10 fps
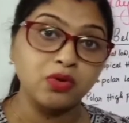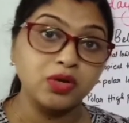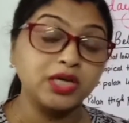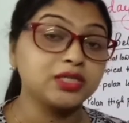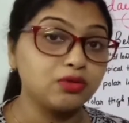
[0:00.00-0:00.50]

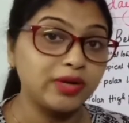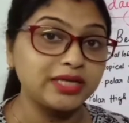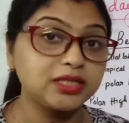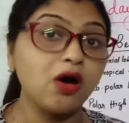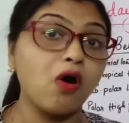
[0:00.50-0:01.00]
Is known
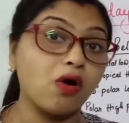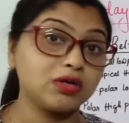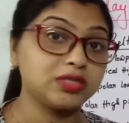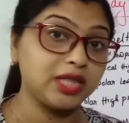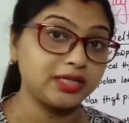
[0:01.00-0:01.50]
as the
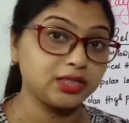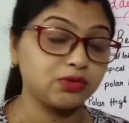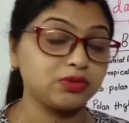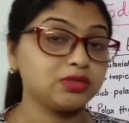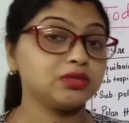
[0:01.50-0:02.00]
horse
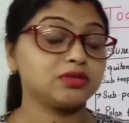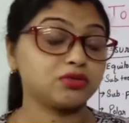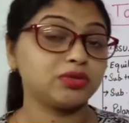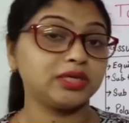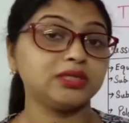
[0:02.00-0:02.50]
latitude.
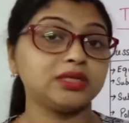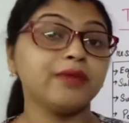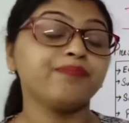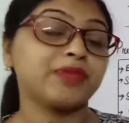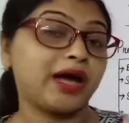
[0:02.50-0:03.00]
Students,
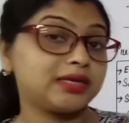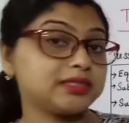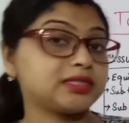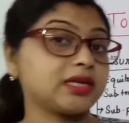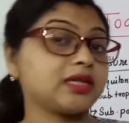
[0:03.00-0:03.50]

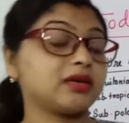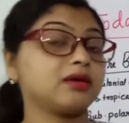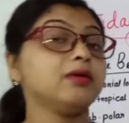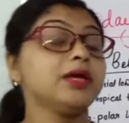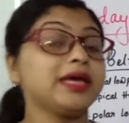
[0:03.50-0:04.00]
understand
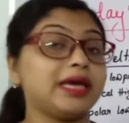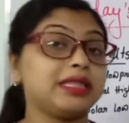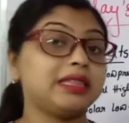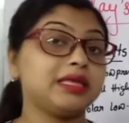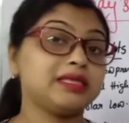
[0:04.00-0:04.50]
here
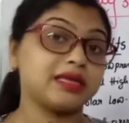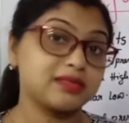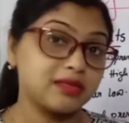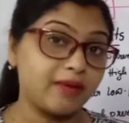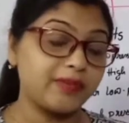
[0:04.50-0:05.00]
in this
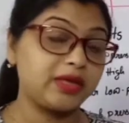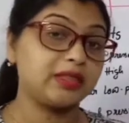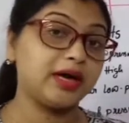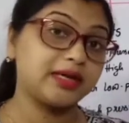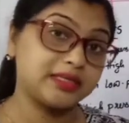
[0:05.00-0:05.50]
exam,
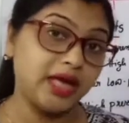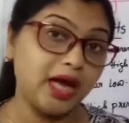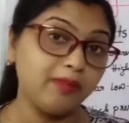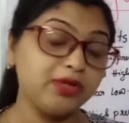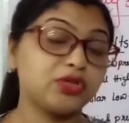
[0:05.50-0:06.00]
in the
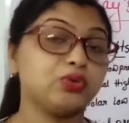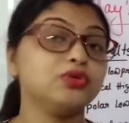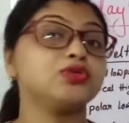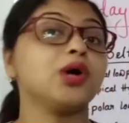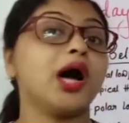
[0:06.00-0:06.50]
exam it
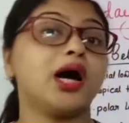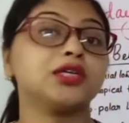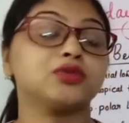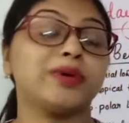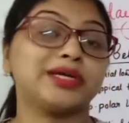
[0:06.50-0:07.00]
used to
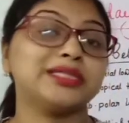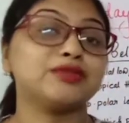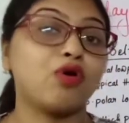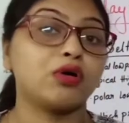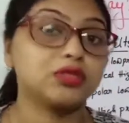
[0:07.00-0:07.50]
ask what is
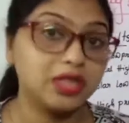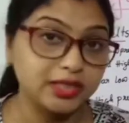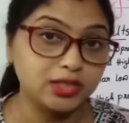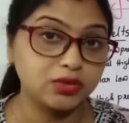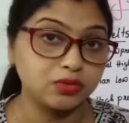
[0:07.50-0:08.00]
horse
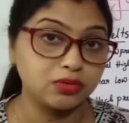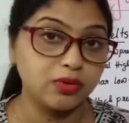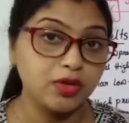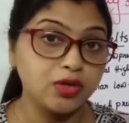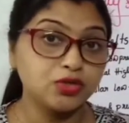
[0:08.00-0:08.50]
latitude.
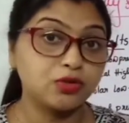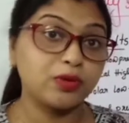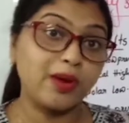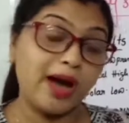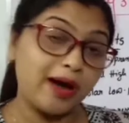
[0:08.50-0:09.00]
So
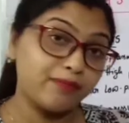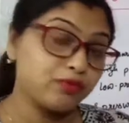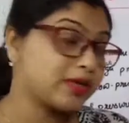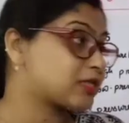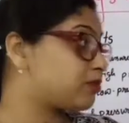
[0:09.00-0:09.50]
you have
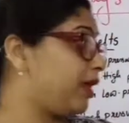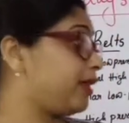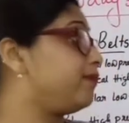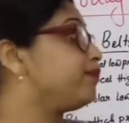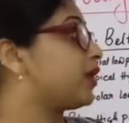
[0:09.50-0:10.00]
to
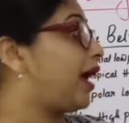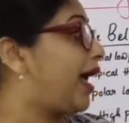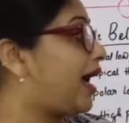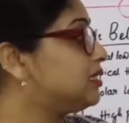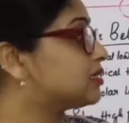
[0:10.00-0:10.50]
explain,
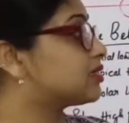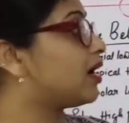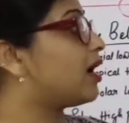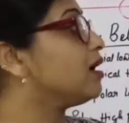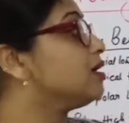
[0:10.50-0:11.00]
as
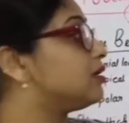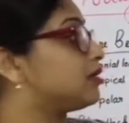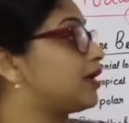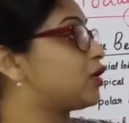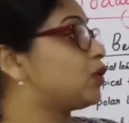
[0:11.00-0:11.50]
the
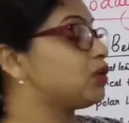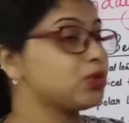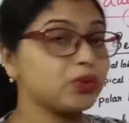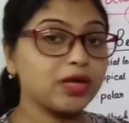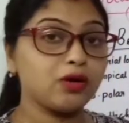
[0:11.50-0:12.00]

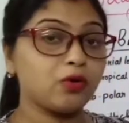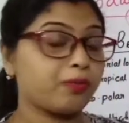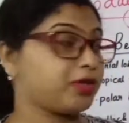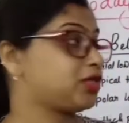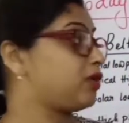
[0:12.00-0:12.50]
equatorial low
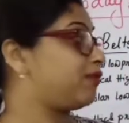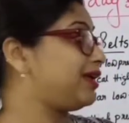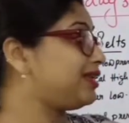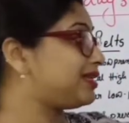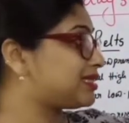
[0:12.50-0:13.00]
pressure
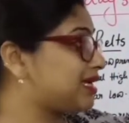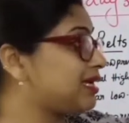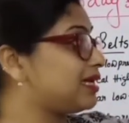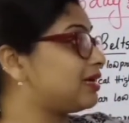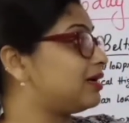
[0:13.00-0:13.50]
wind
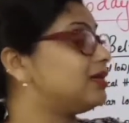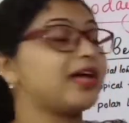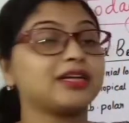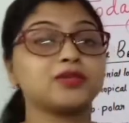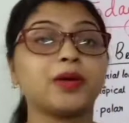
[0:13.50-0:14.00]
descend here,
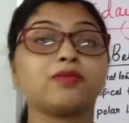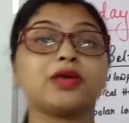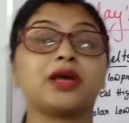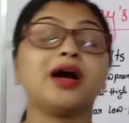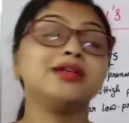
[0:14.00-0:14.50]
that's why
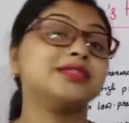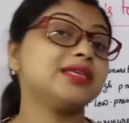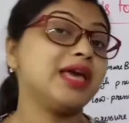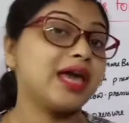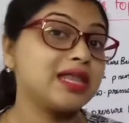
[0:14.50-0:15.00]
we can't
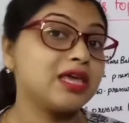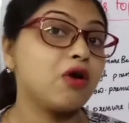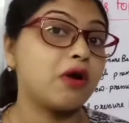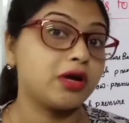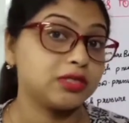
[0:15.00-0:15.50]
see any
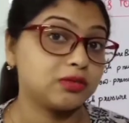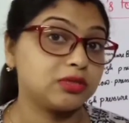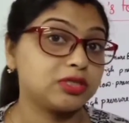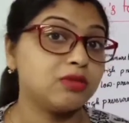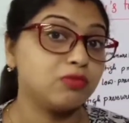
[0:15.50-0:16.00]

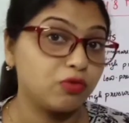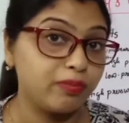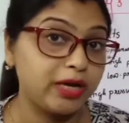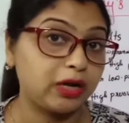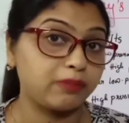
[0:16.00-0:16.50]
horizontal
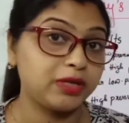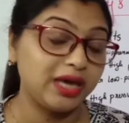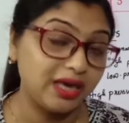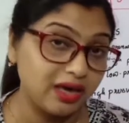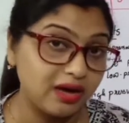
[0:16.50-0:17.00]
movement of
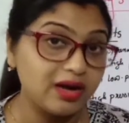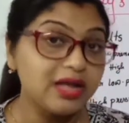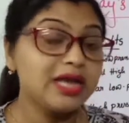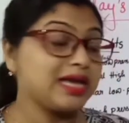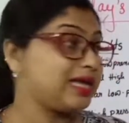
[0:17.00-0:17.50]
the air
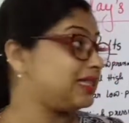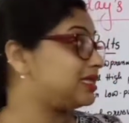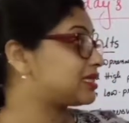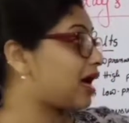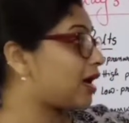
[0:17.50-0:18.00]
in
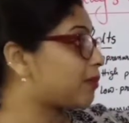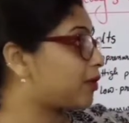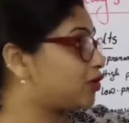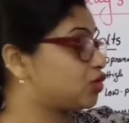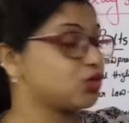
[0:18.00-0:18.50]
this high
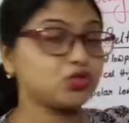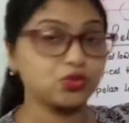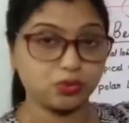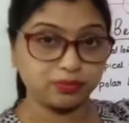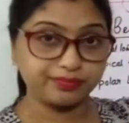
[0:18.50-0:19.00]
pressure zone.